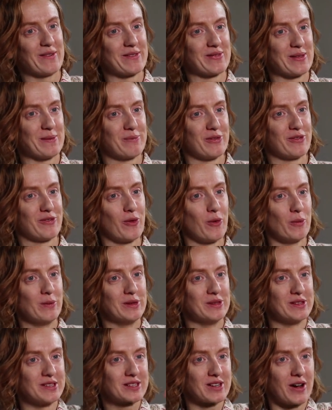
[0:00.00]
with the
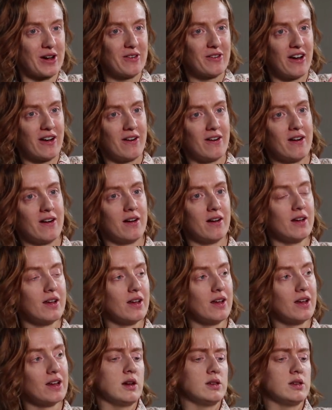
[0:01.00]
performance kind of art.